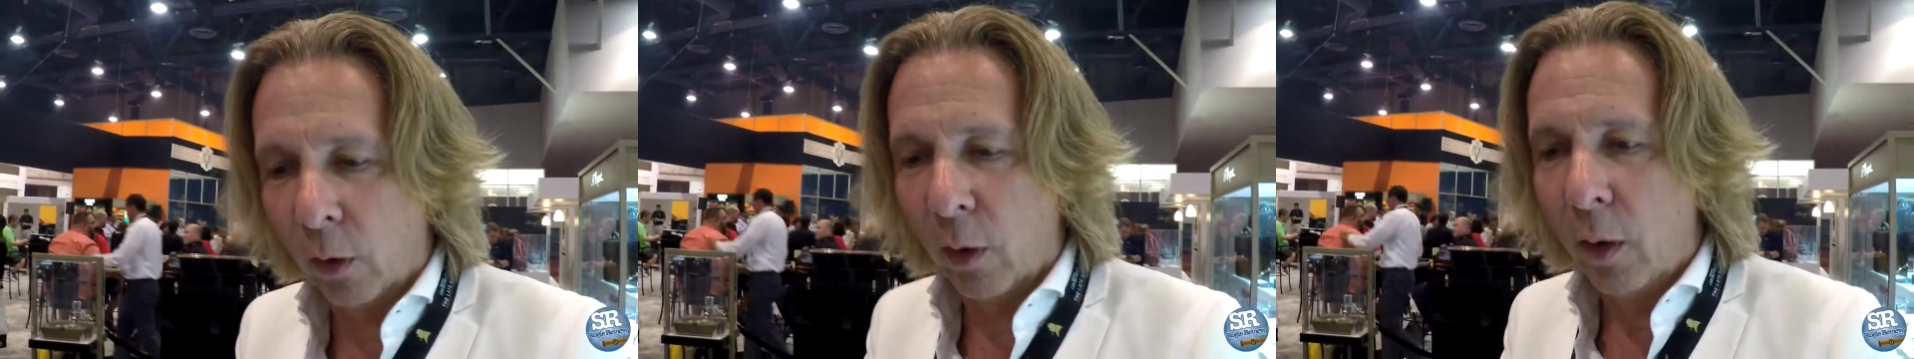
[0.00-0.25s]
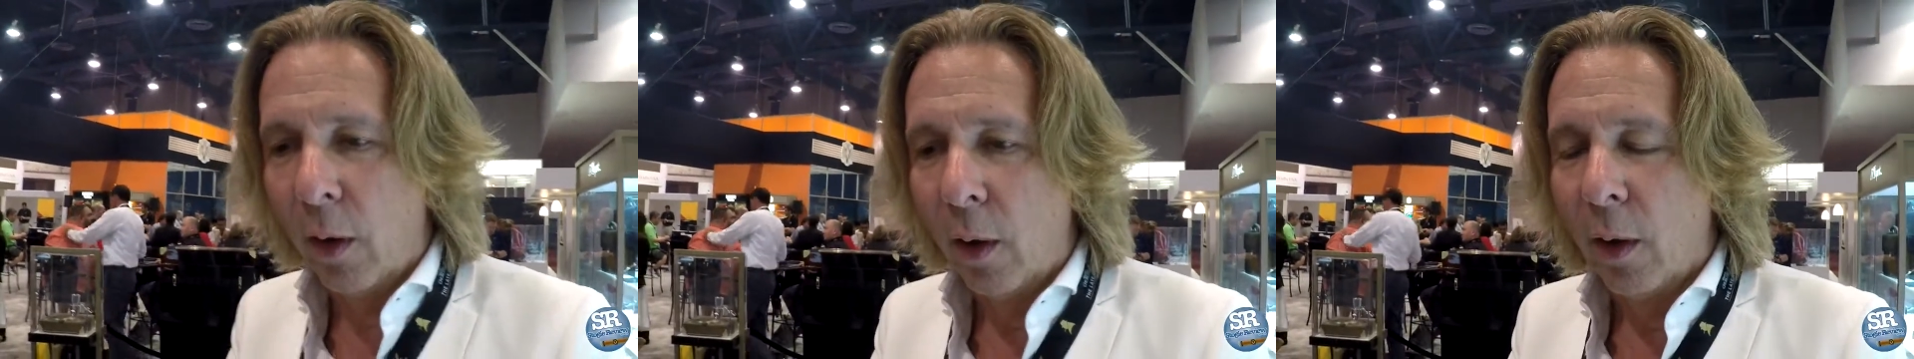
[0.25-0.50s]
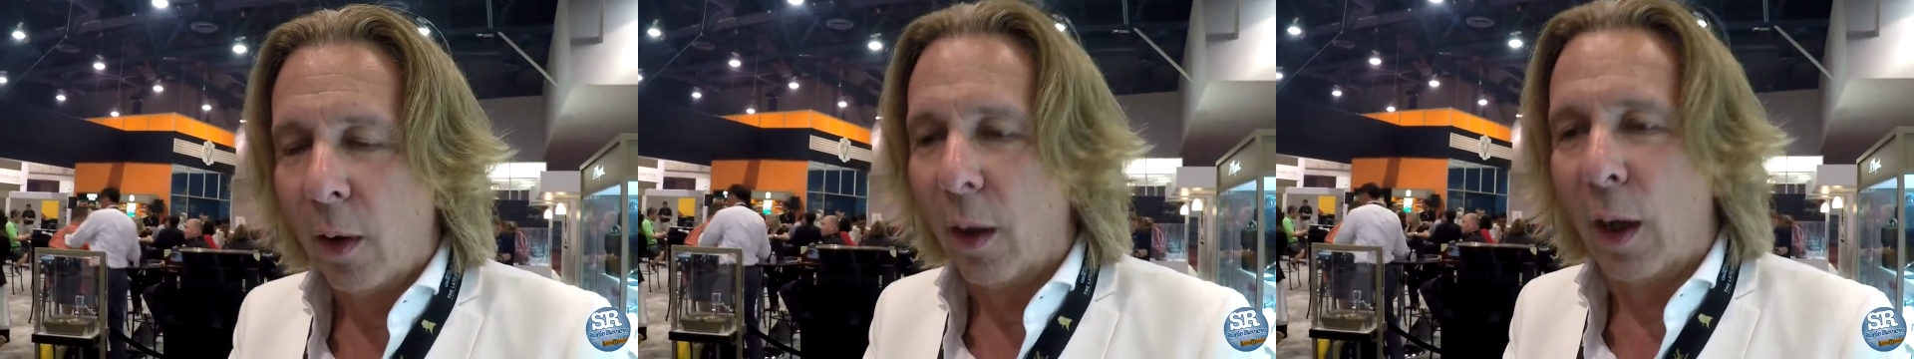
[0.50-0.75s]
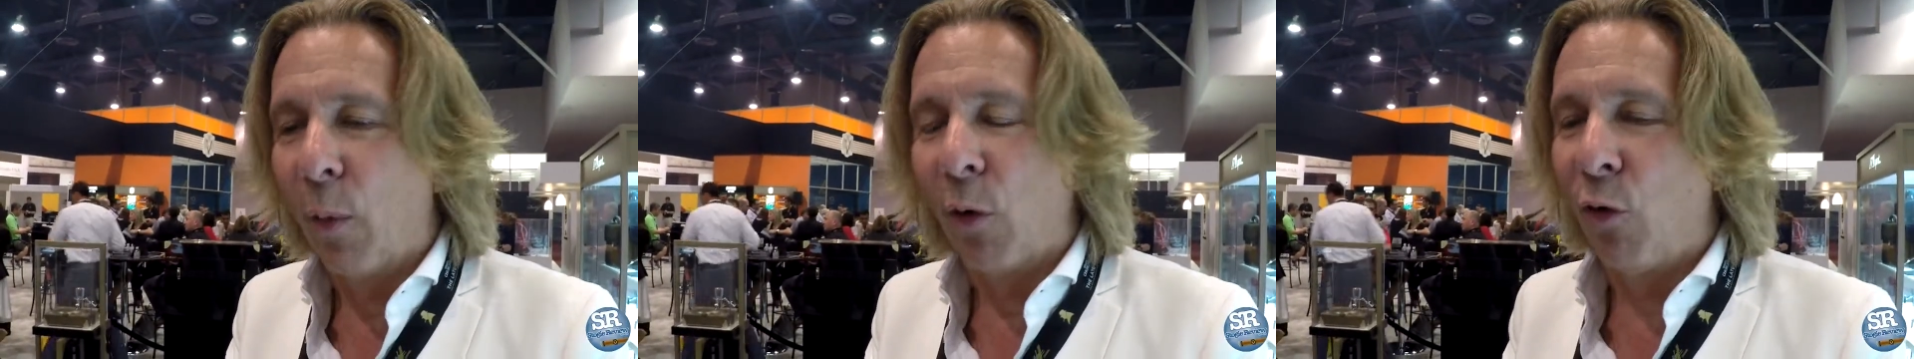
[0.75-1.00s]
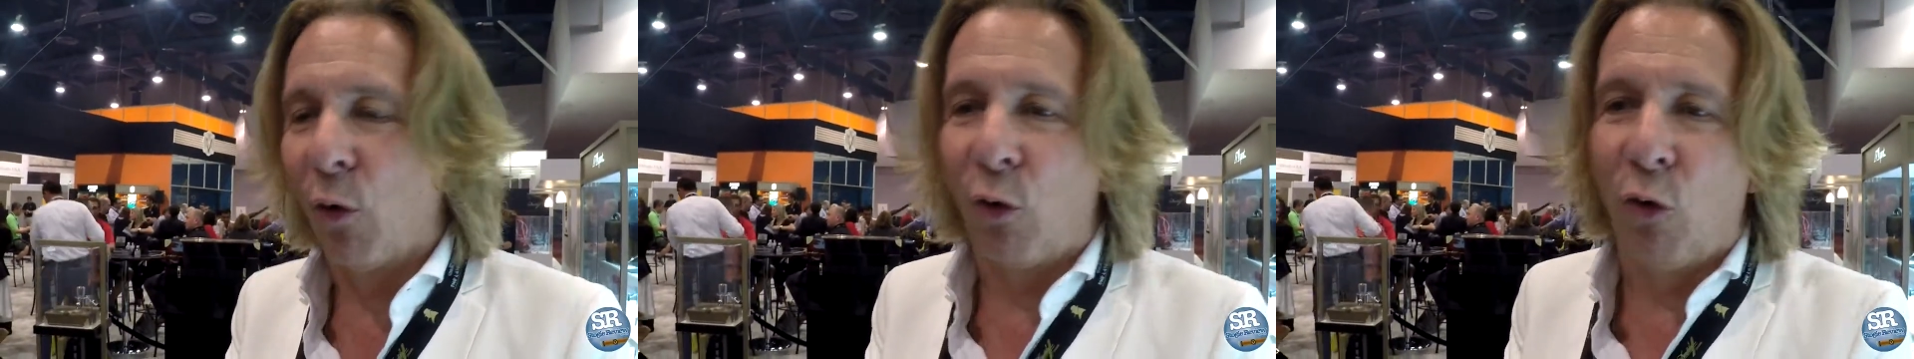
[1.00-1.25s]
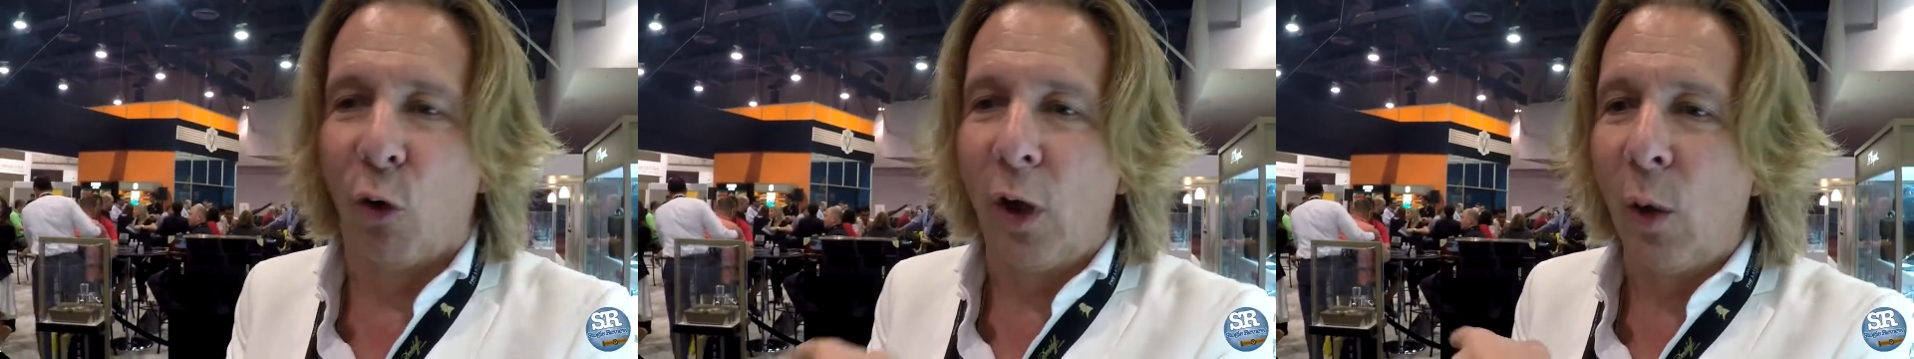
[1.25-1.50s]
Uh, I was jo
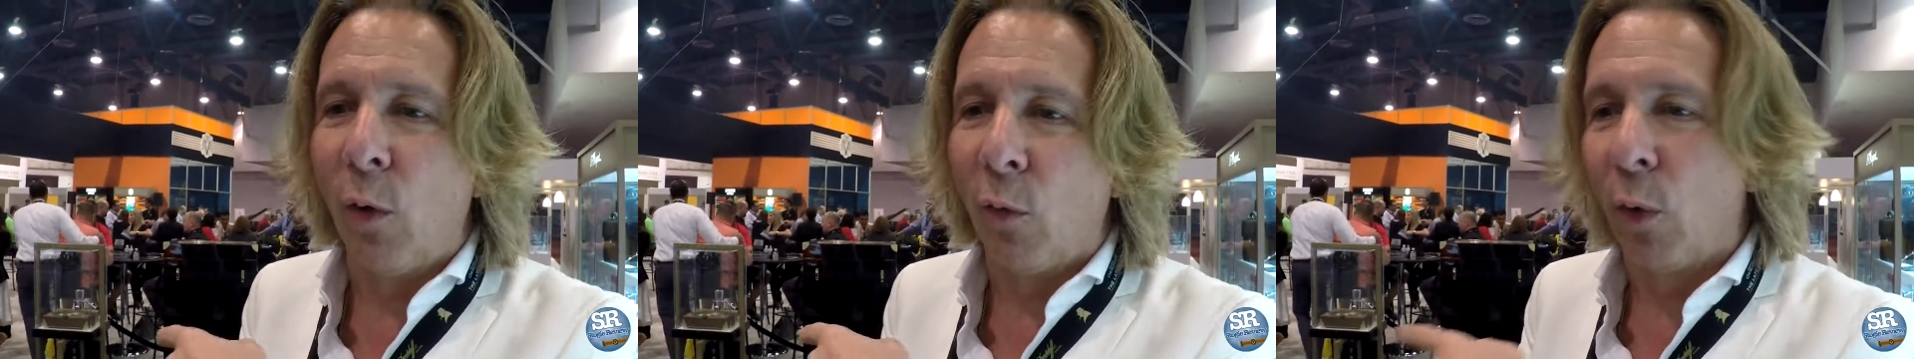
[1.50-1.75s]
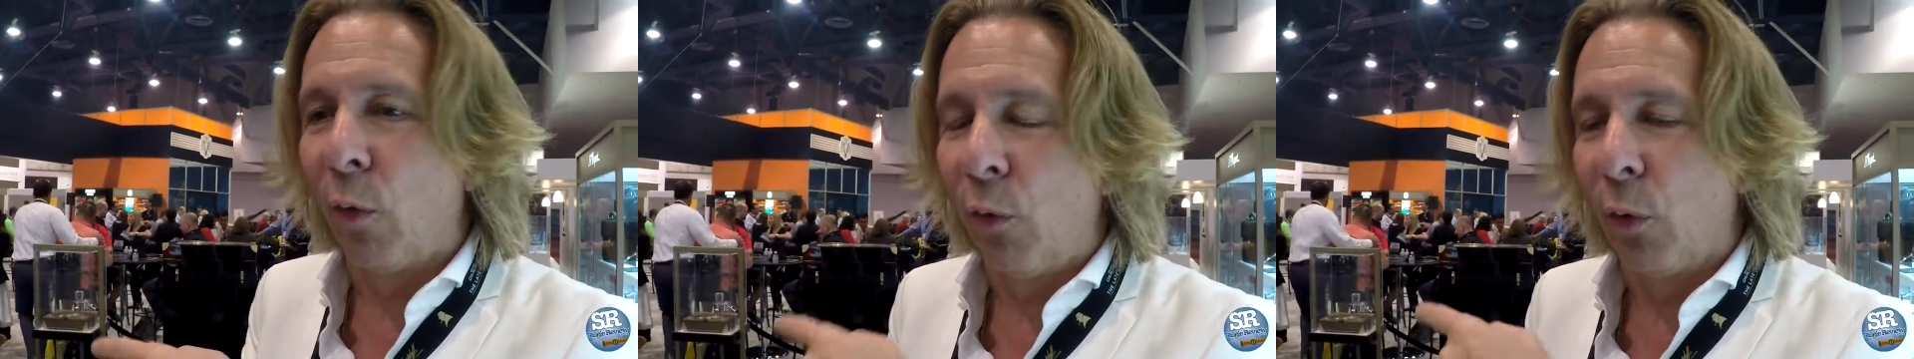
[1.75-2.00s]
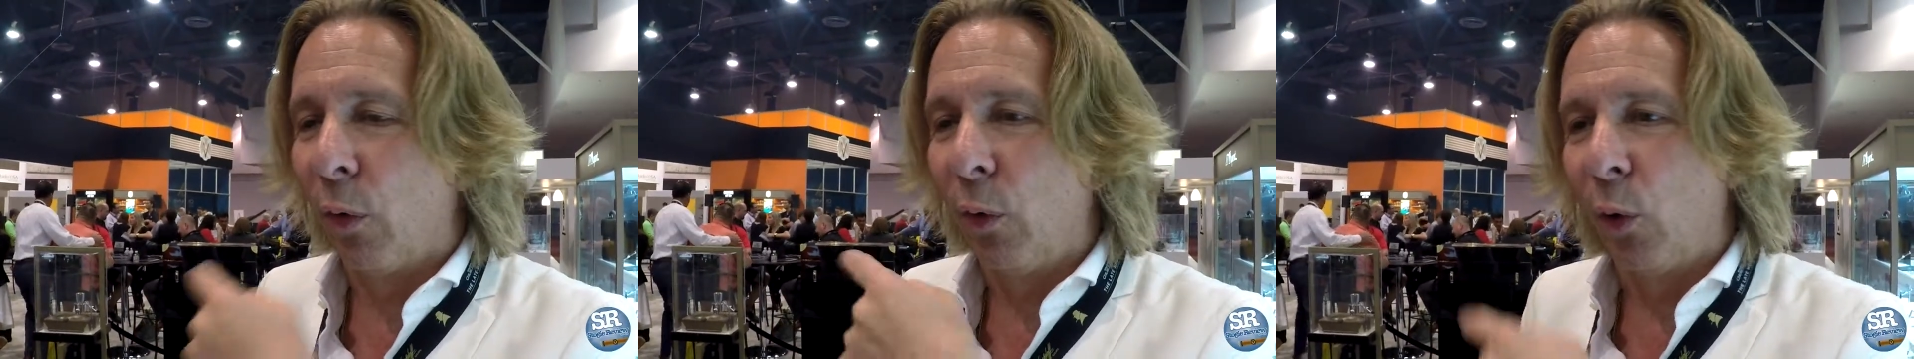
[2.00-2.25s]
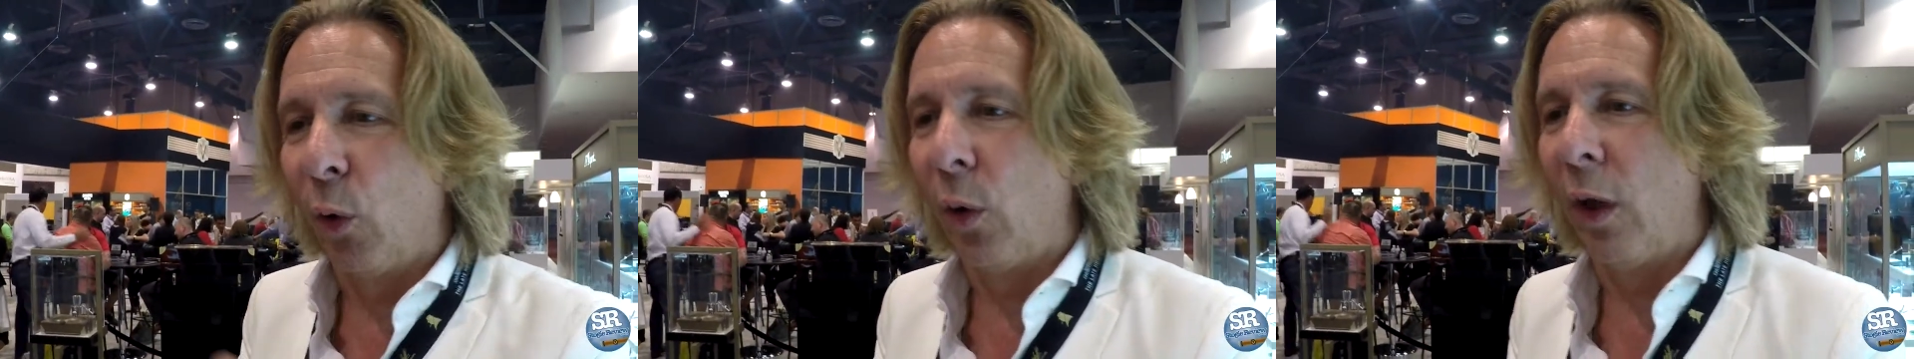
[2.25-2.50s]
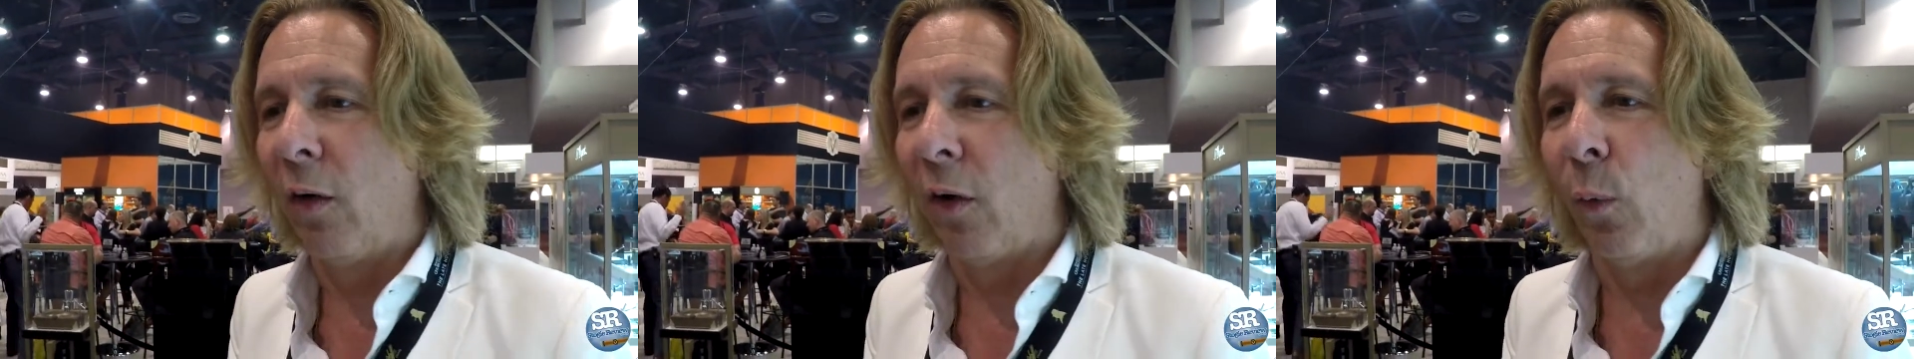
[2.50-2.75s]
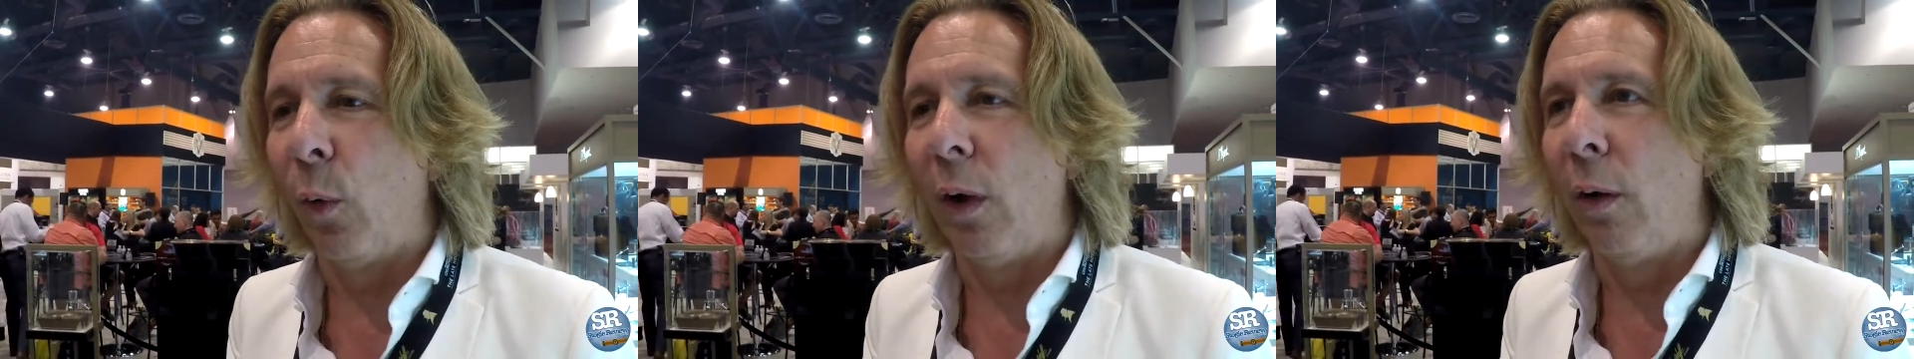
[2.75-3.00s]
joking with one of your, your colleagues,
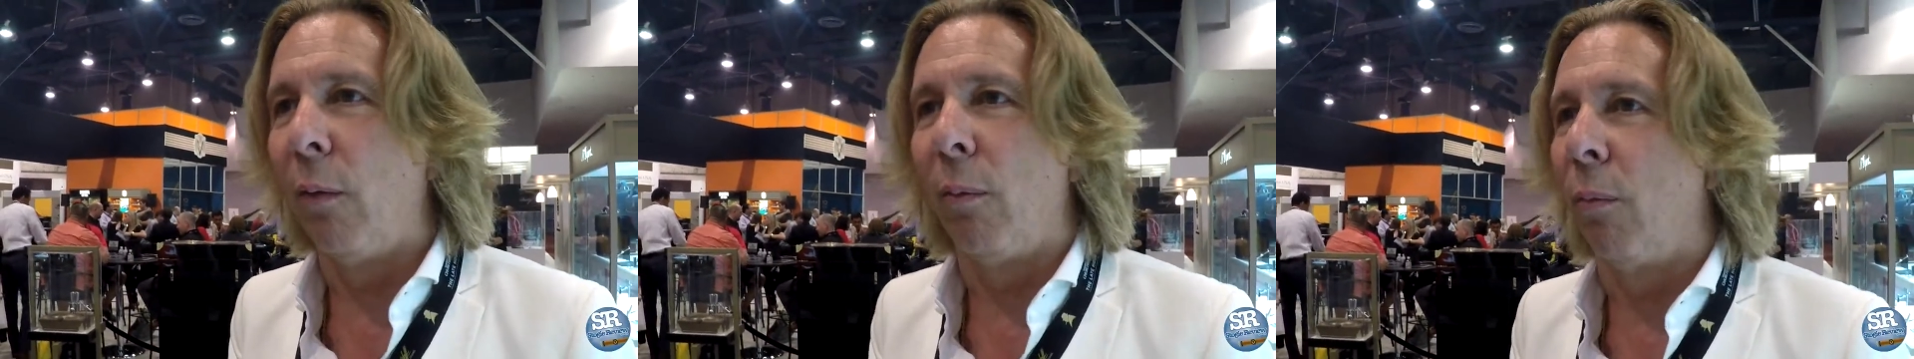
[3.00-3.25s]
and we